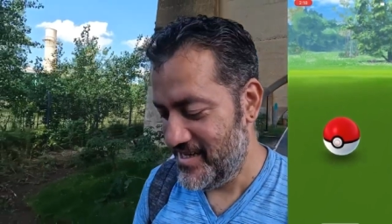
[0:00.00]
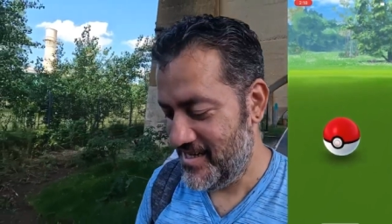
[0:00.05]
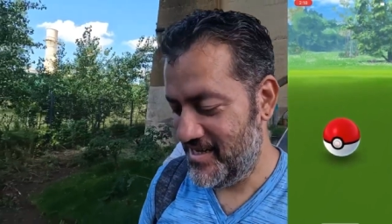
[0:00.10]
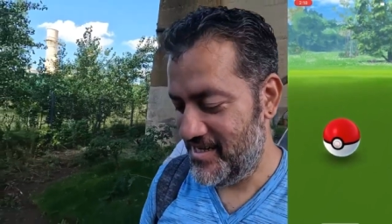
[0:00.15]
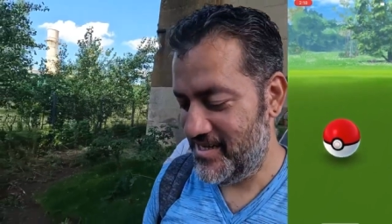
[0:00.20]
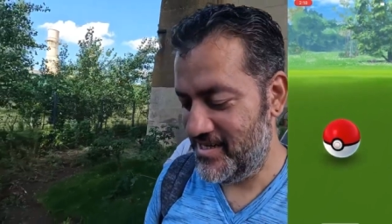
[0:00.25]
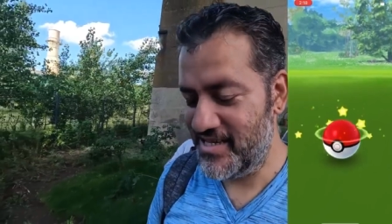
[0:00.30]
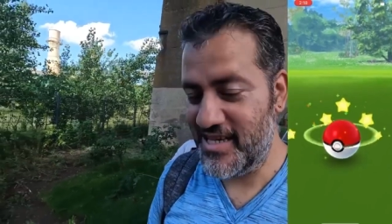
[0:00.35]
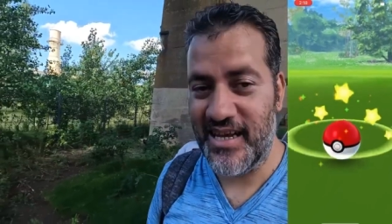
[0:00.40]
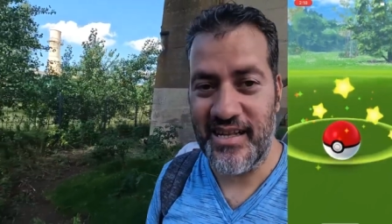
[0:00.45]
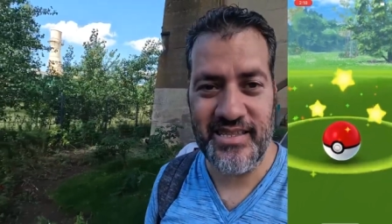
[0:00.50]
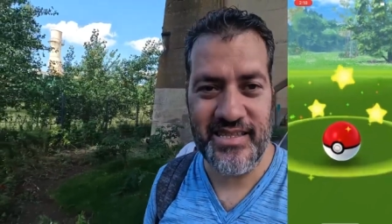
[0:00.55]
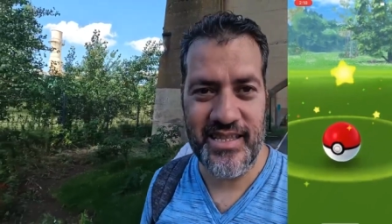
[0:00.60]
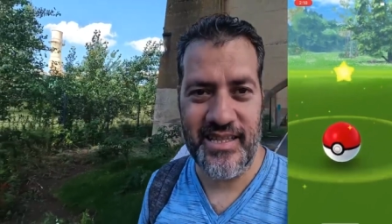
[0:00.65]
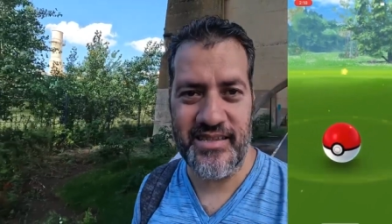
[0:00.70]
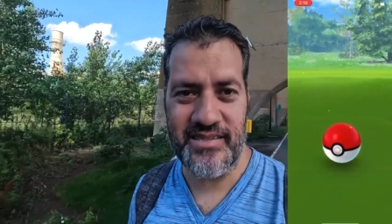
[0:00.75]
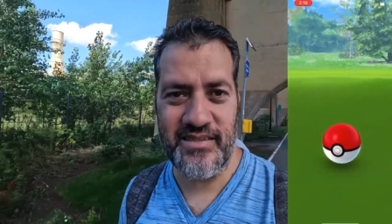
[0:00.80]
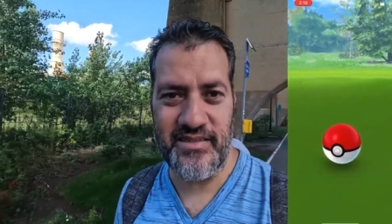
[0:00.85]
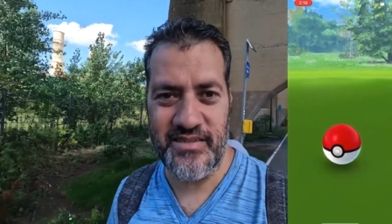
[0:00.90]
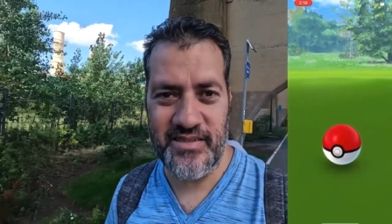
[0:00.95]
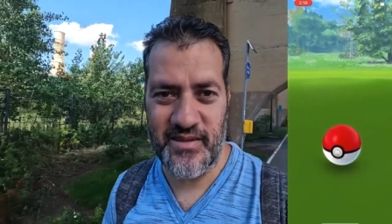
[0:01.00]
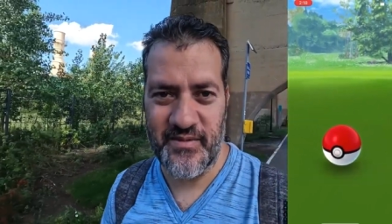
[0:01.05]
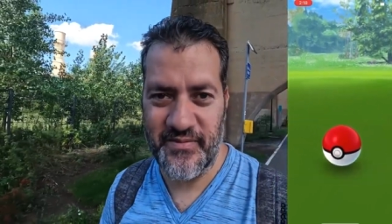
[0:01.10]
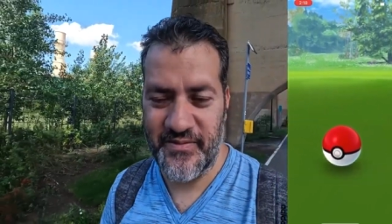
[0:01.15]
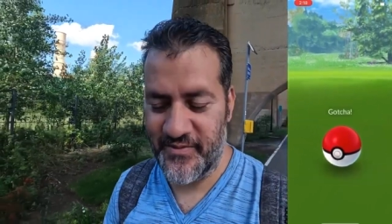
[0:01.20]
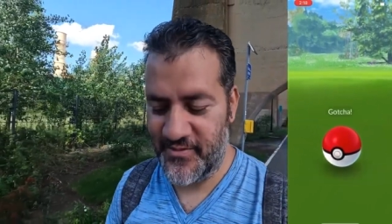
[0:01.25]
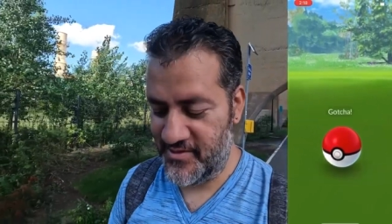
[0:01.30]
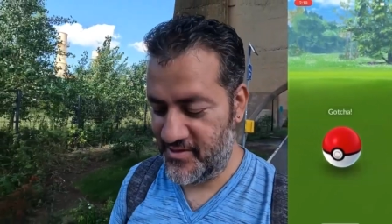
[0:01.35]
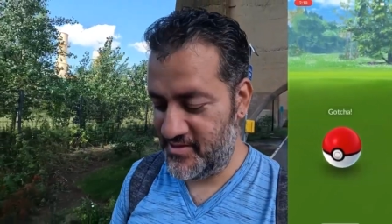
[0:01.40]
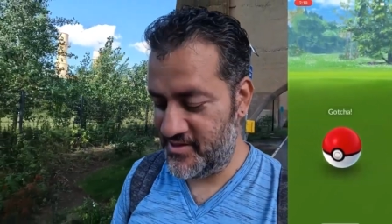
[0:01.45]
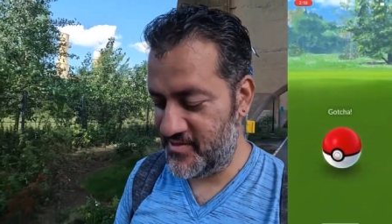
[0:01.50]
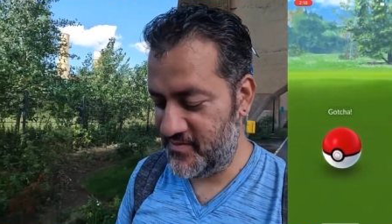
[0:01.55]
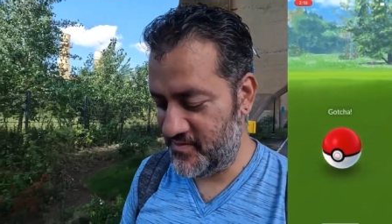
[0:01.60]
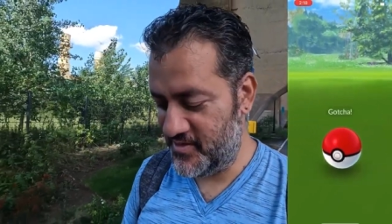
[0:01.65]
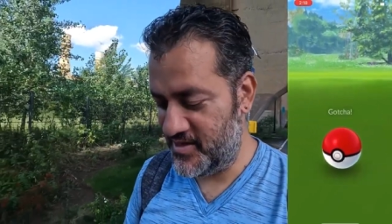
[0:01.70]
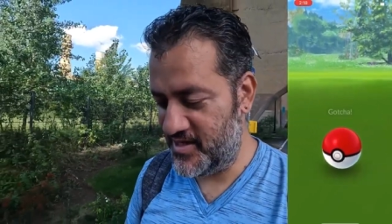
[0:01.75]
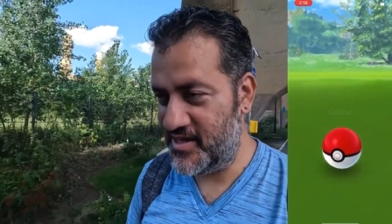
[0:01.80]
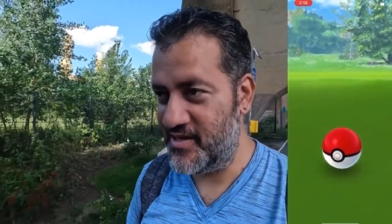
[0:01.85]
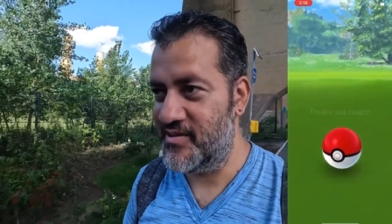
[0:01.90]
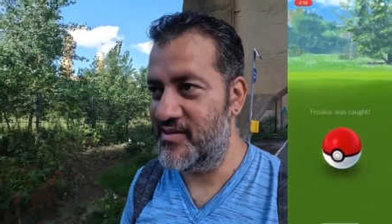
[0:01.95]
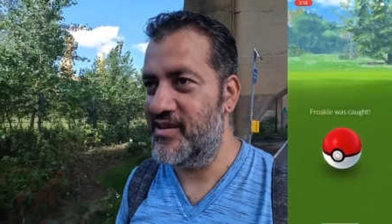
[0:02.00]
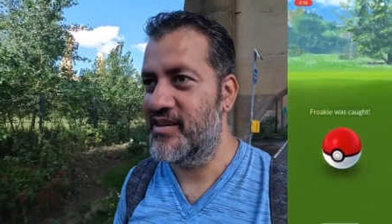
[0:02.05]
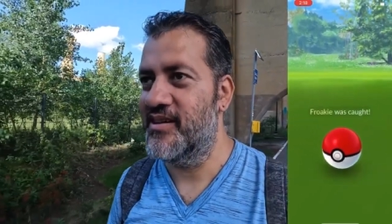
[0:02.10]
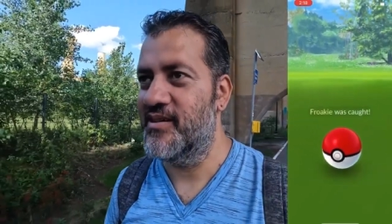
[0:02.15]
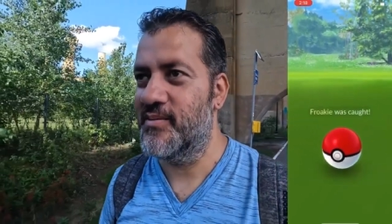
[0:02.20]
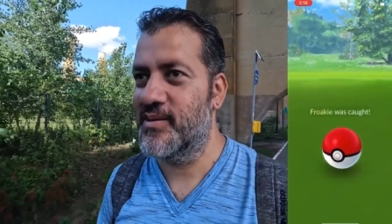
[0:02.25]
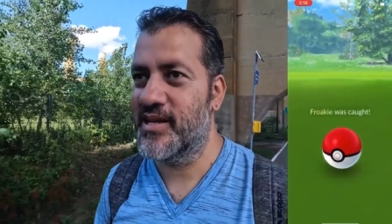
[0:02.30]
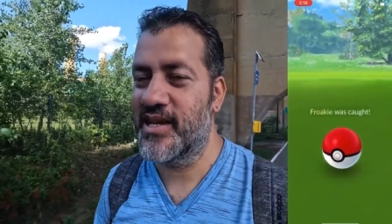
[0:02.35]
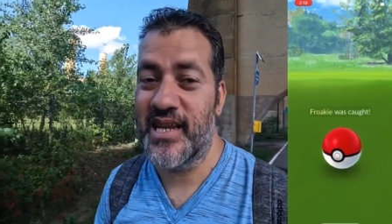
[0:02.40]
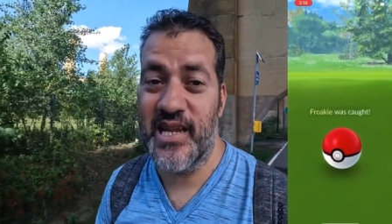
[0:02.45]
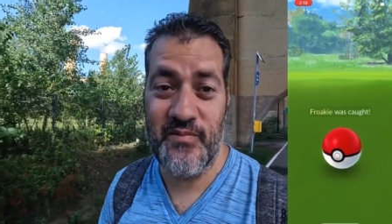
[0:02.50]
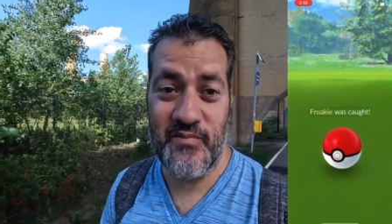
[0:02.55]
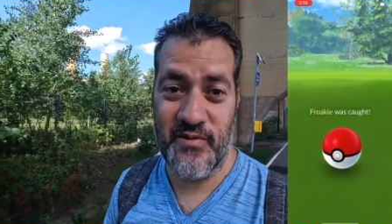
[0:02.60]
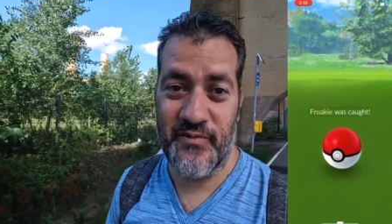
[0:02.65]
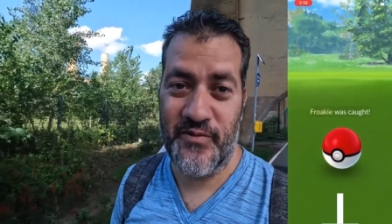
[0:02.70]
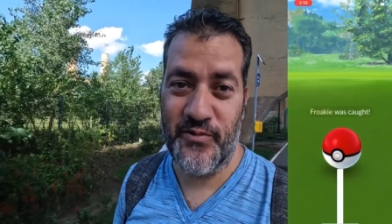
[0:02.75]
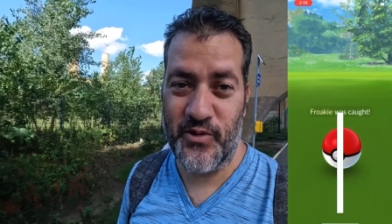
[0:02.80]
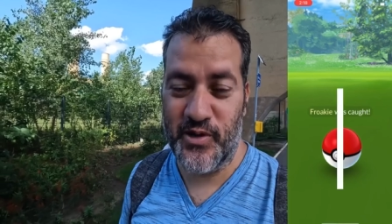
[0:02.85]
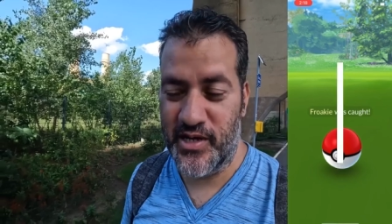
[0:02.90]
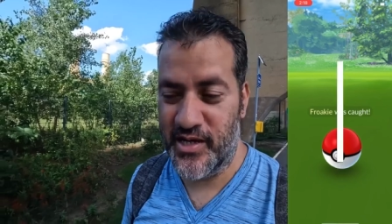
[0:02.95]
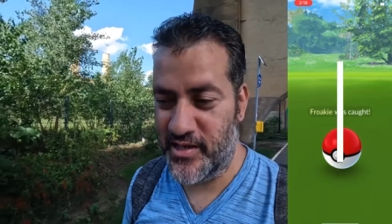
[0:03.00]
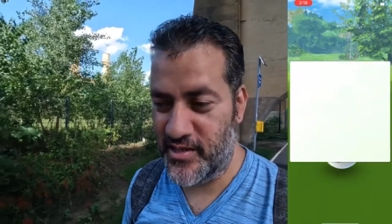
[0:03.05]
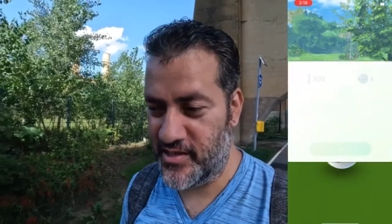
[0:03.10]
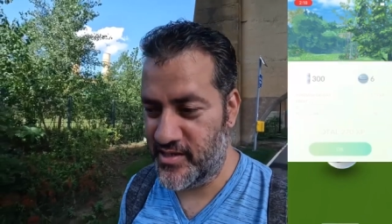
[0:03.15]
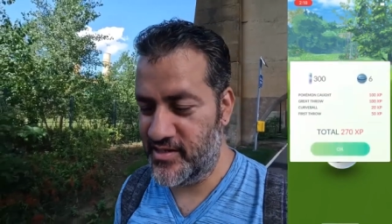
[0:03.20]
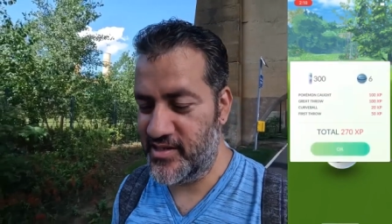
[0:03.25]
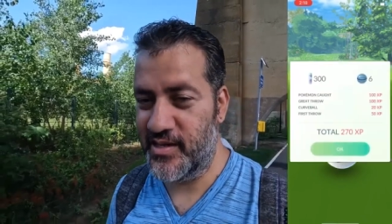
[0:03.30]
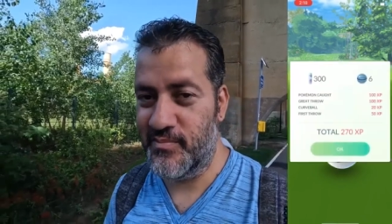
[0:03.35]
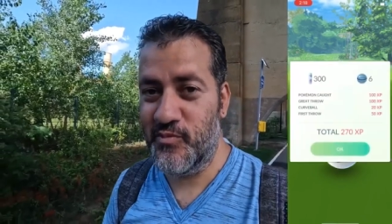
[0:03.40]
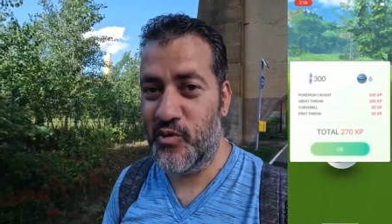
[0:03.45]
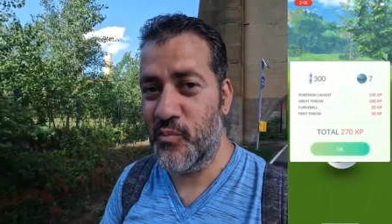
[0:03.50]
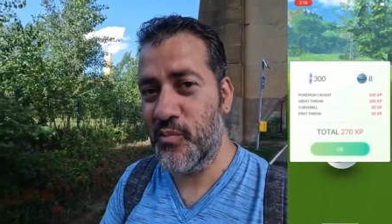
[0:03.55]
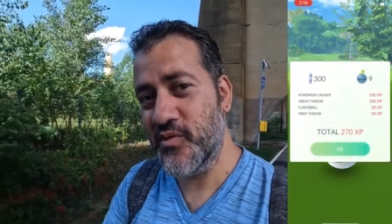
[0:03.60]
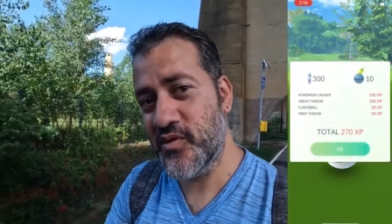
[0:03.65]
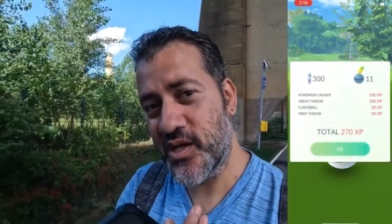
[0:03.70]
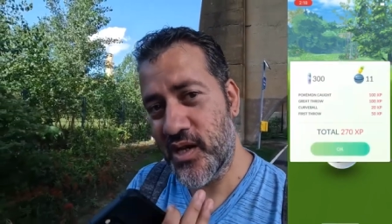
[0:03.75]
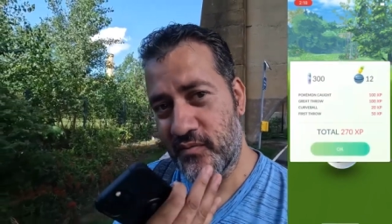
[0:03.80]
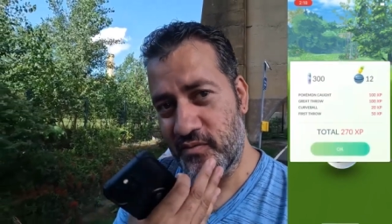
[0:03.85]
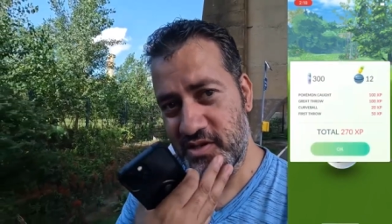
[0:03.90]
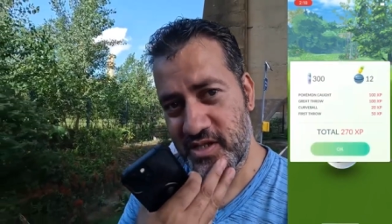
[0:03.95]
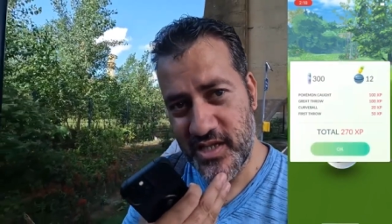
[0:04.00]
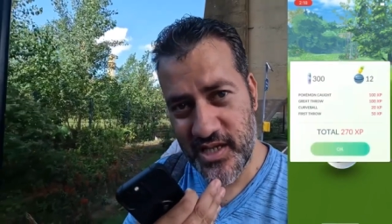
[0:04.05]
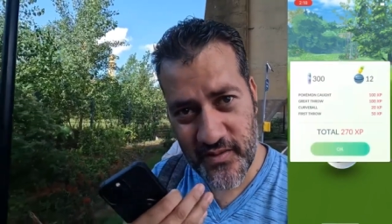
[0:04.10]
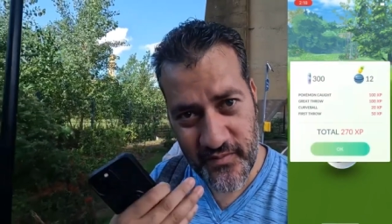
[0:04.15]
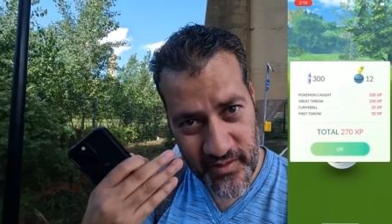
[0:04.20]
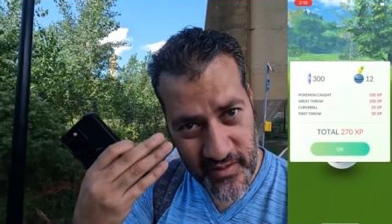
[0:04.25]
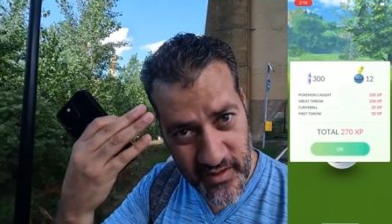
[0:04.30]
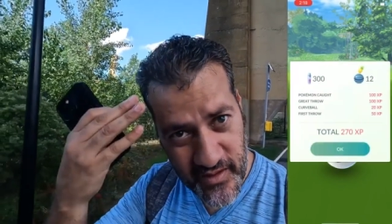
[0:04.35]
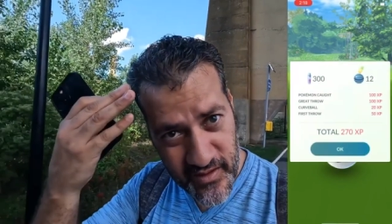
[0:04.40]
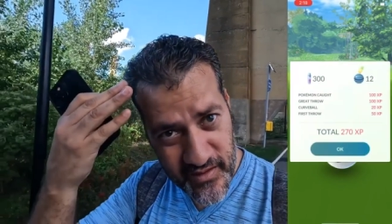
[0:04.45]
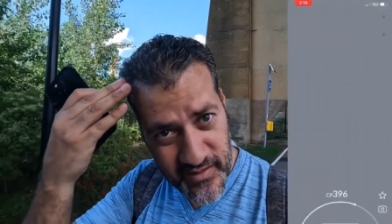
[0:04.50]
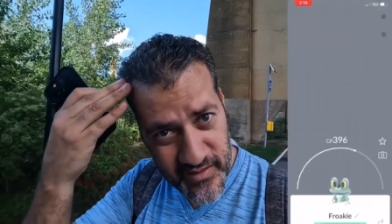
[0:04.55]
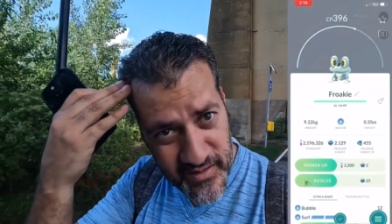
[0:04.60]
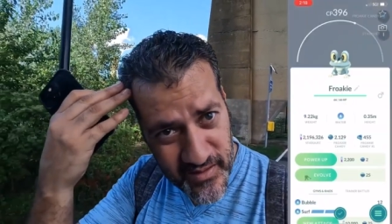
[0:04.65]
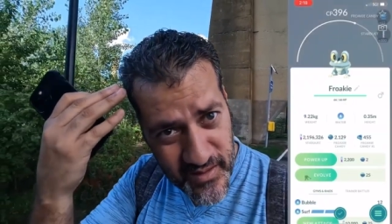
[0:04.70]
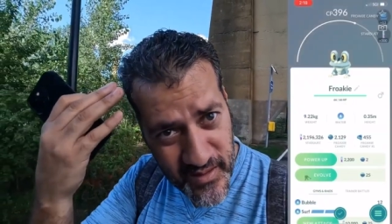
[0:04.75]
Uh, yeah, things are tough for us right now. I uh, can't even afford a haircut. I'm hoping to have a shaving cut.